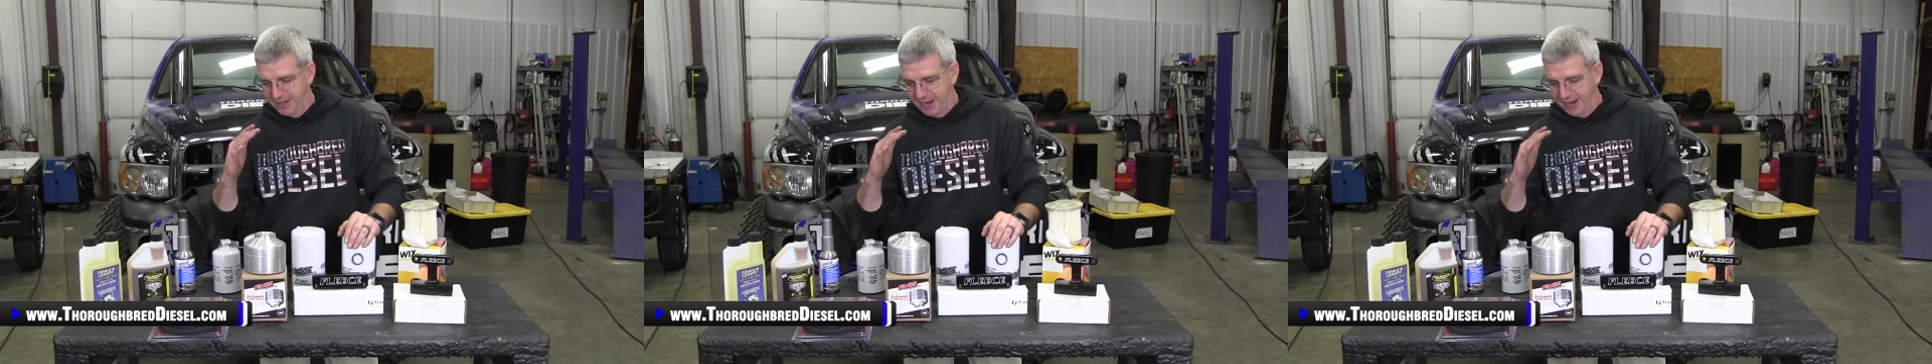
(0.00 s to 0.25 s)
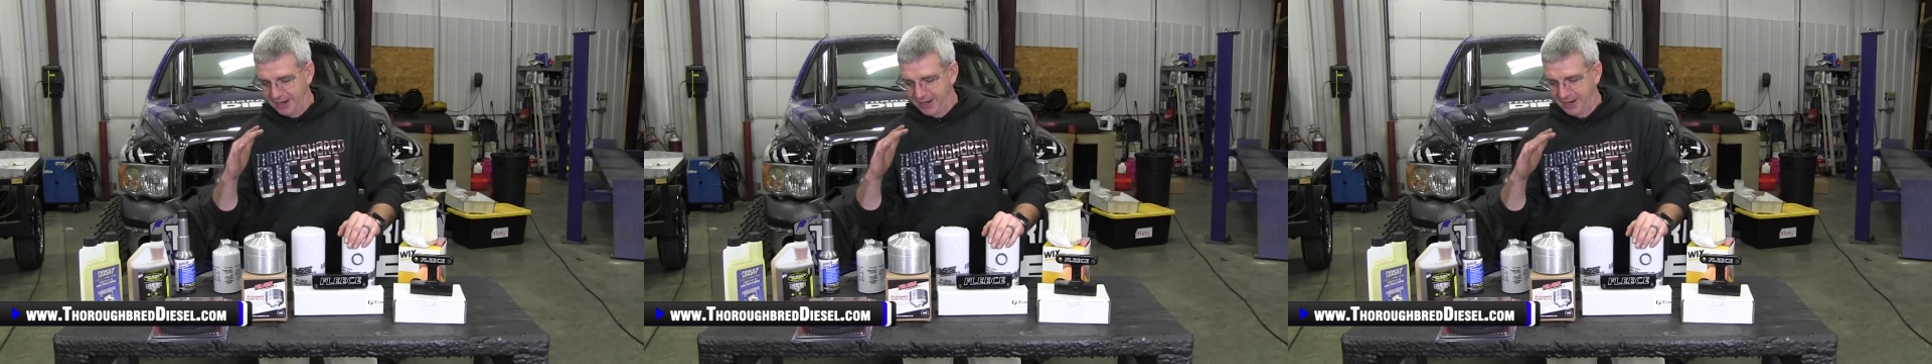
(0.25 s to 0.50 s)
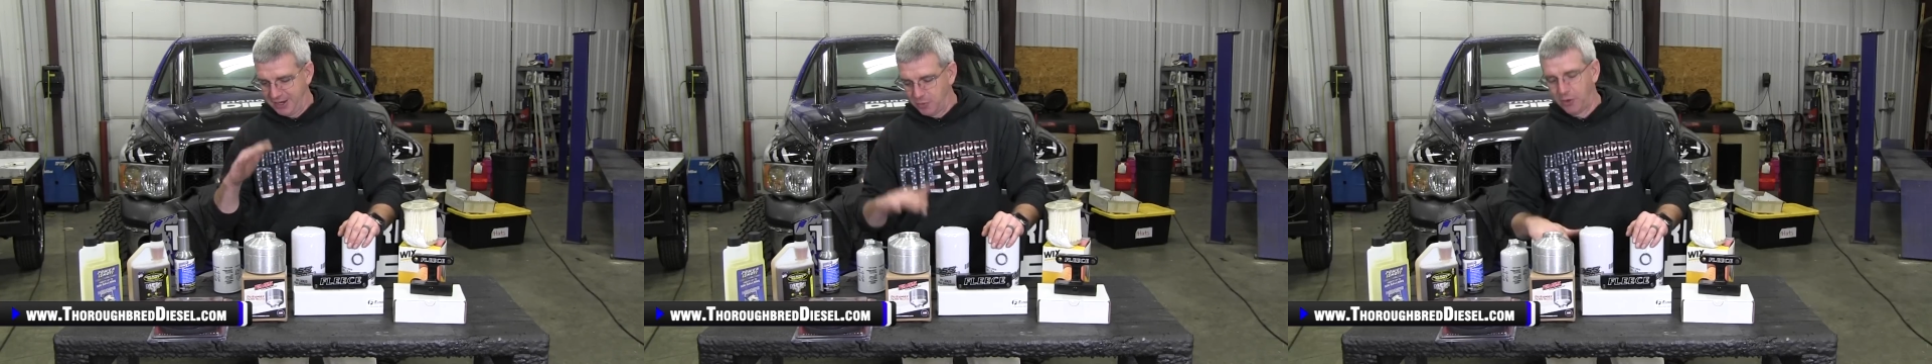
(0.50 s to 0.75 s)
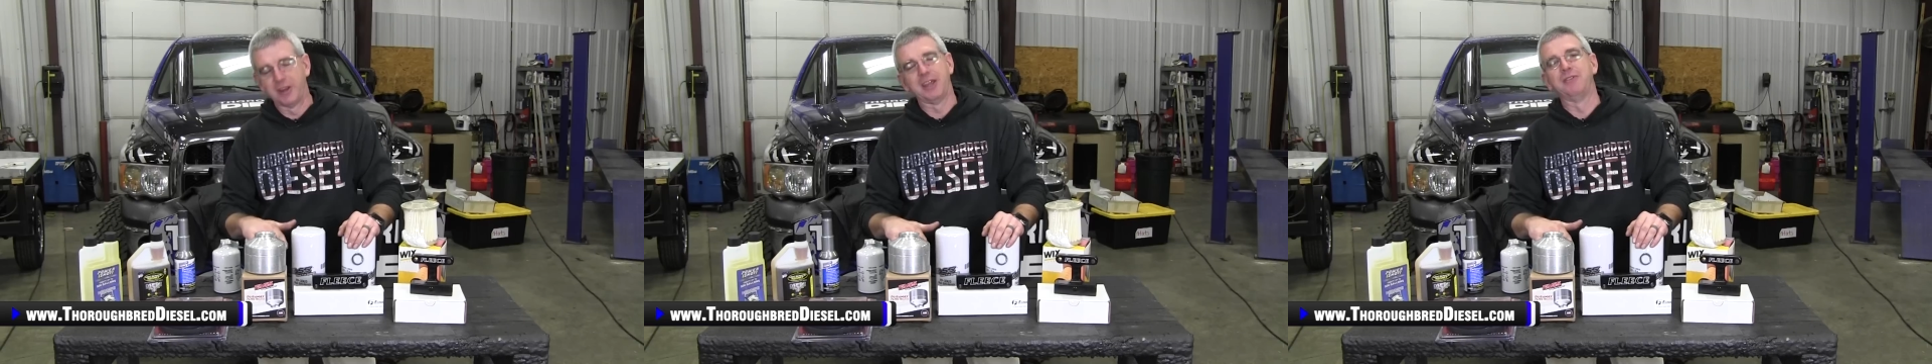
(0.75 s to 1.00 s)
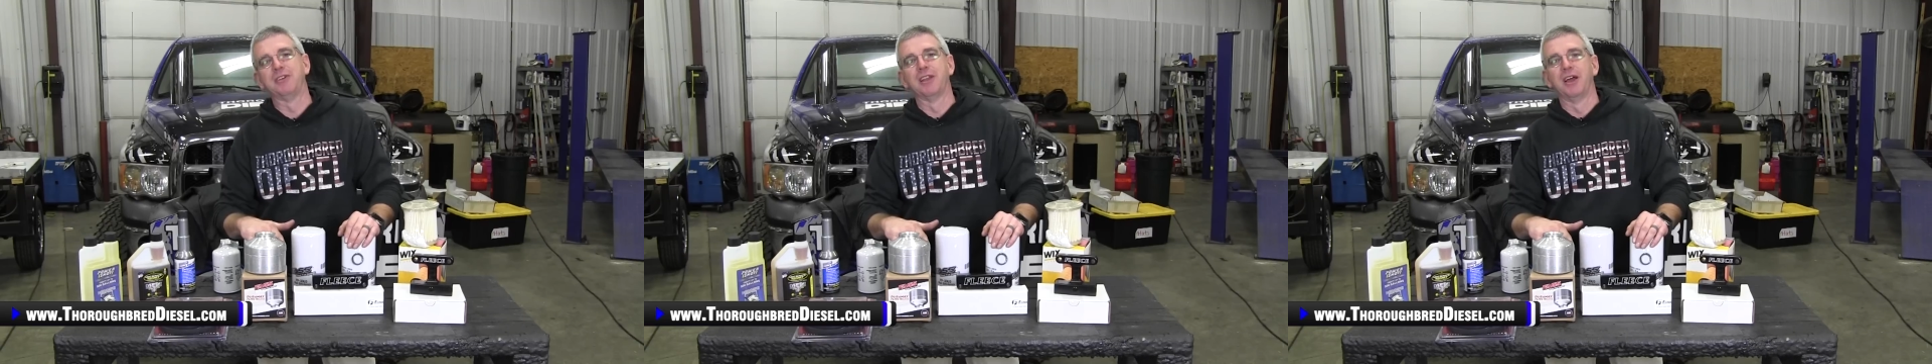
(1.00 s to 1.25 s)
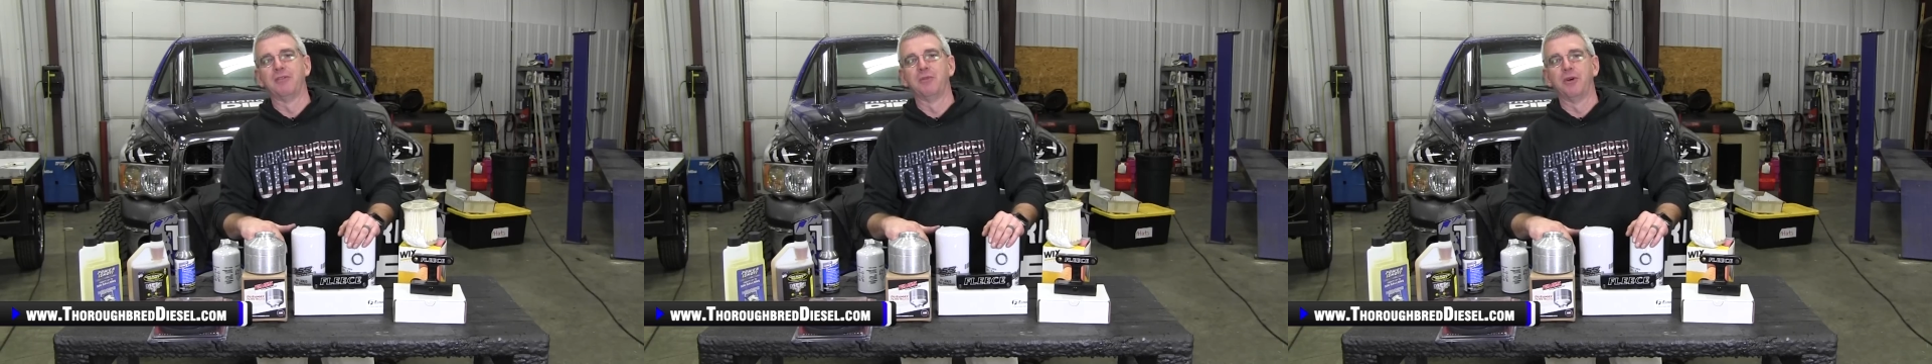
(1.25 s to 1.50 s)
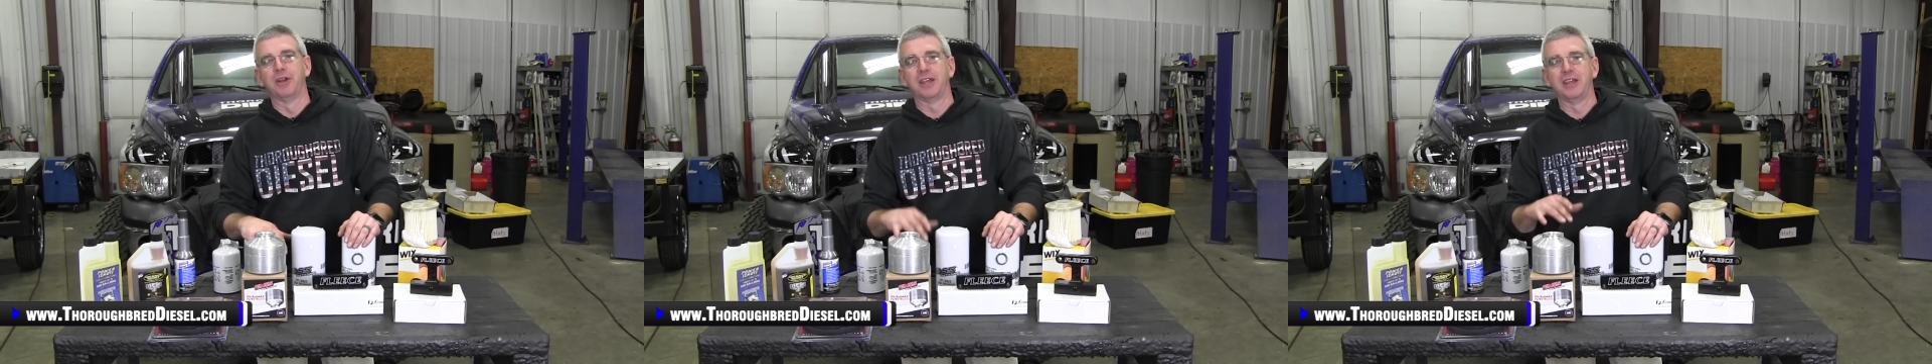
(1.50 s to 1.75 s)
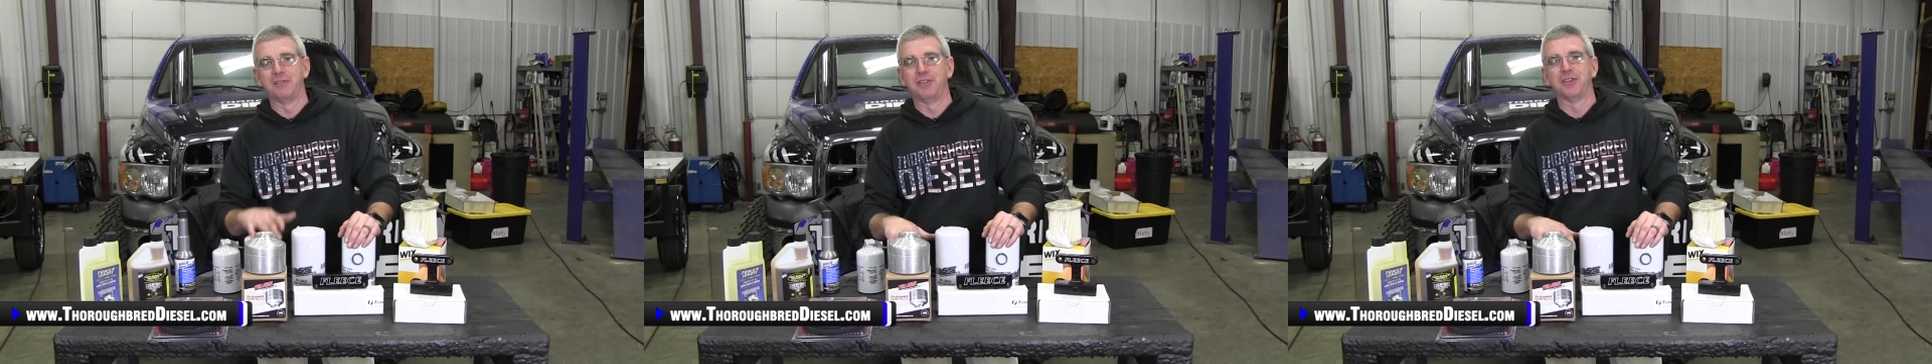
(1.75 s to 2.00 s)
and you want to give your loved one a
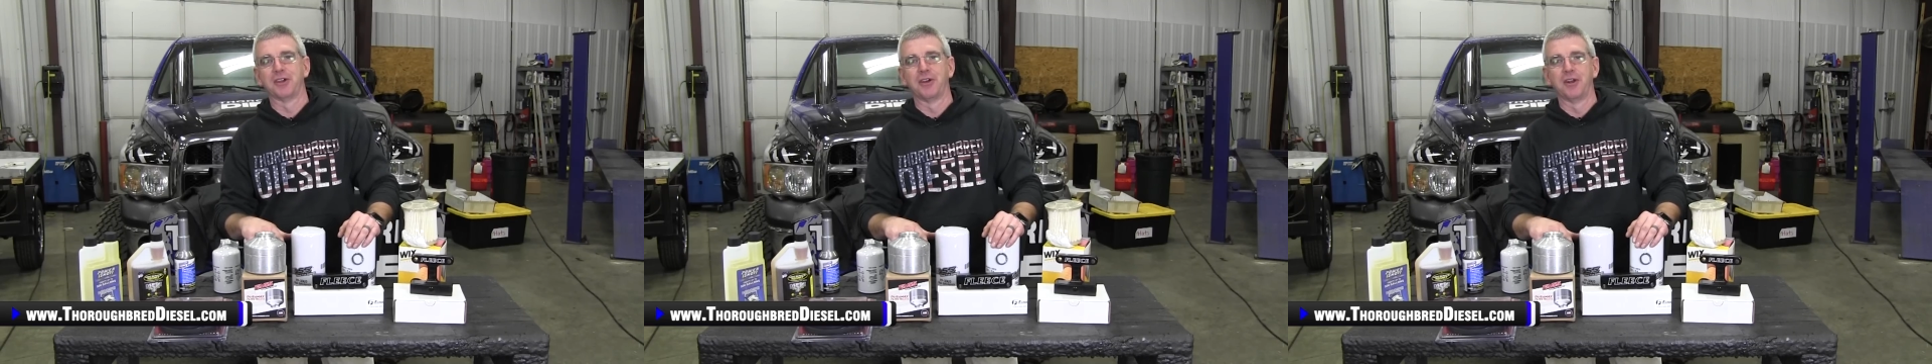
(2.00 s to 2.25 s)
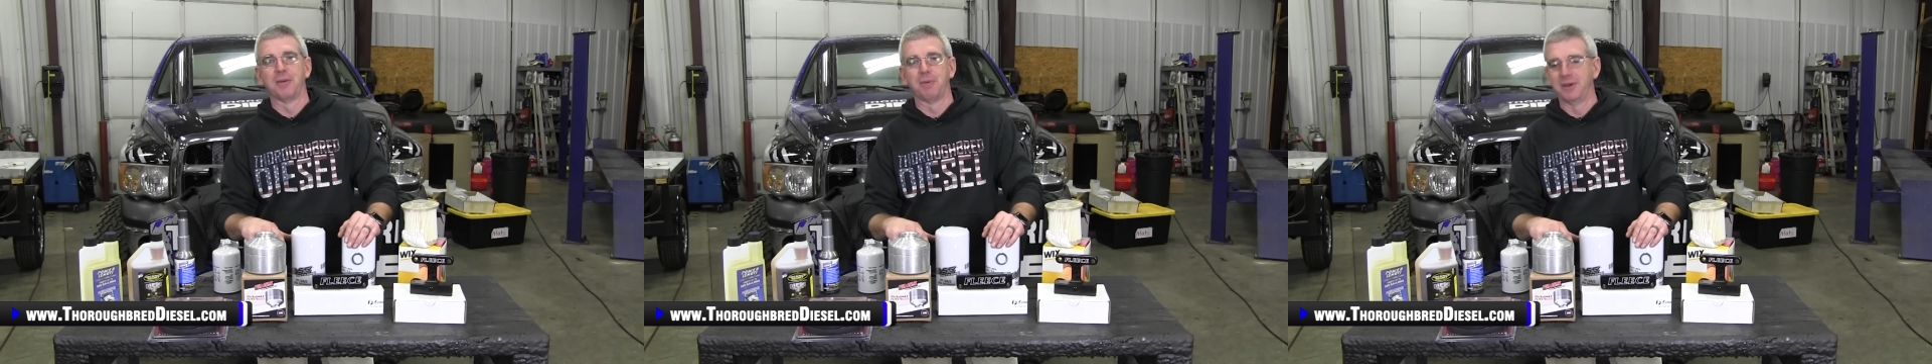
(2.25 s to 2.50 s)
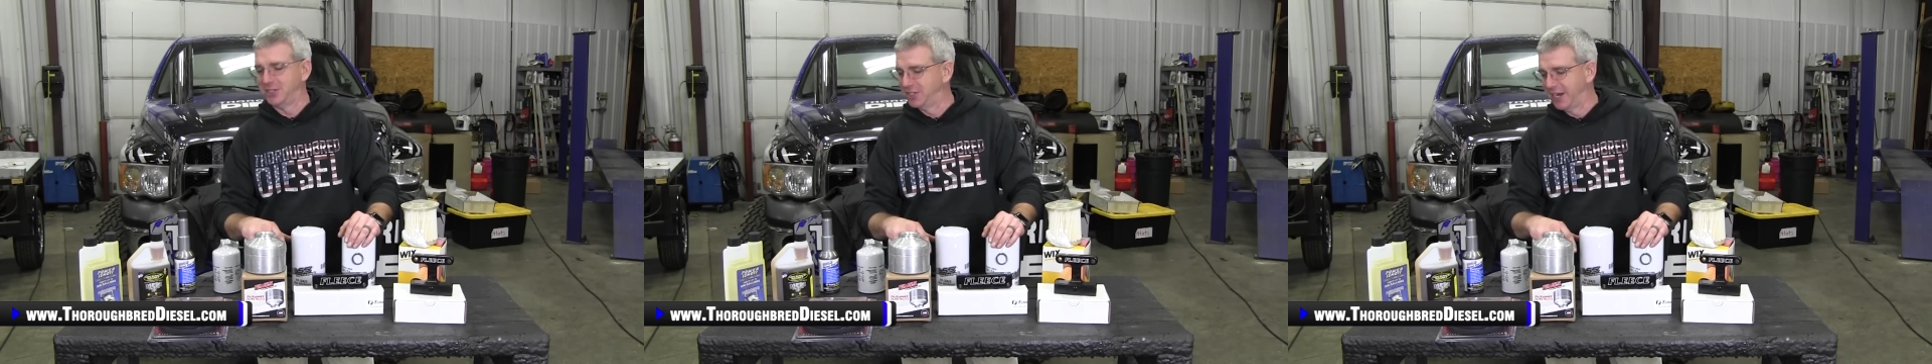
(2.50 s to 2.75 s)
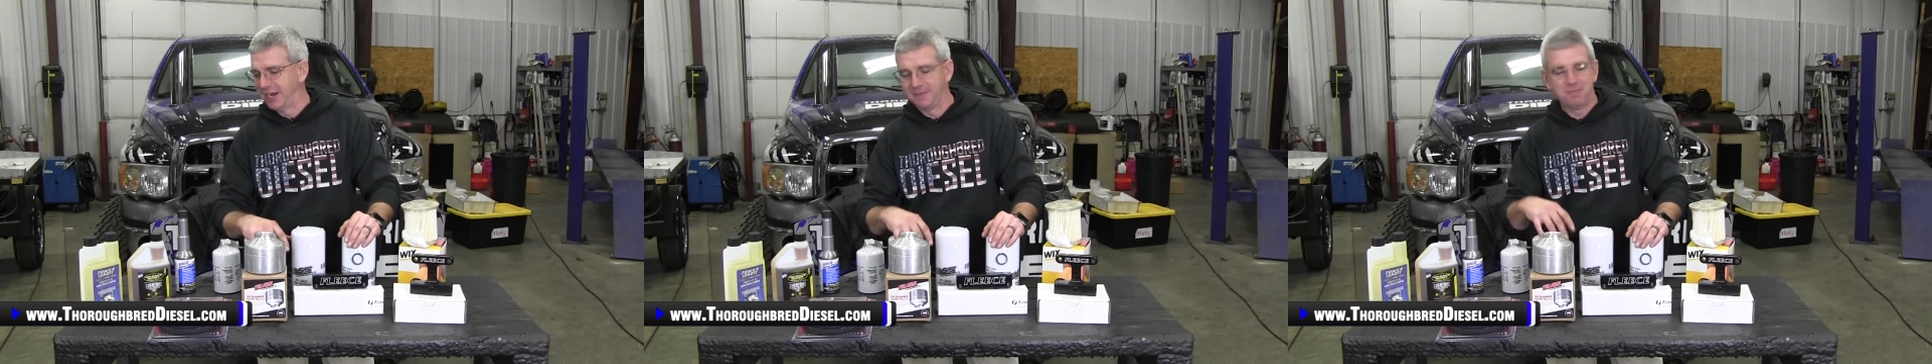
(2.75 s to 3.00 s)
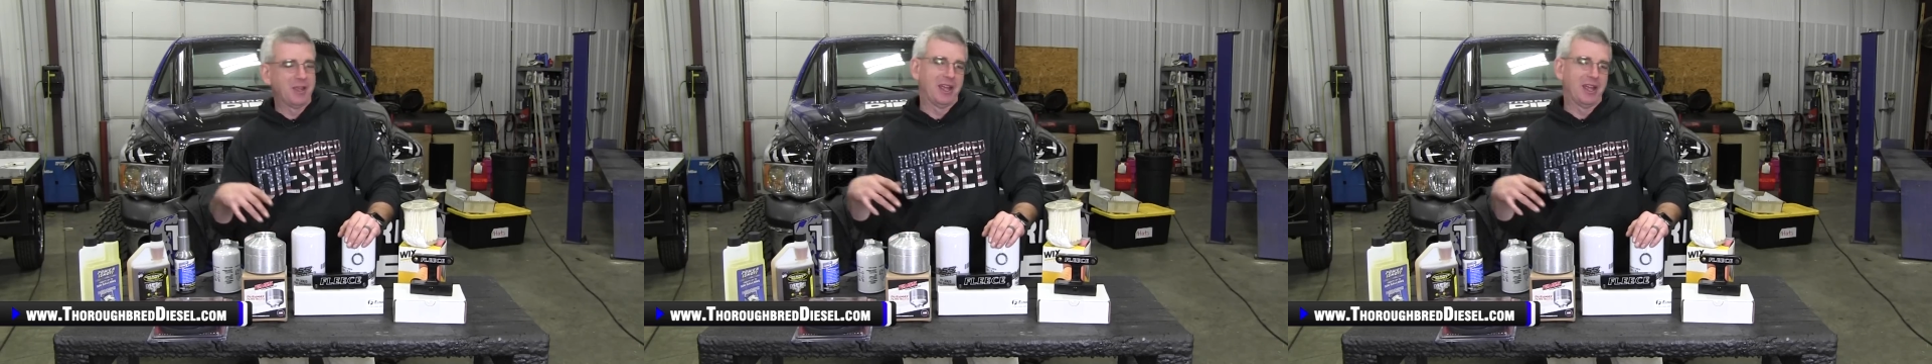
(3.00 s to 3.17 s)
gift that they're going to appreciate,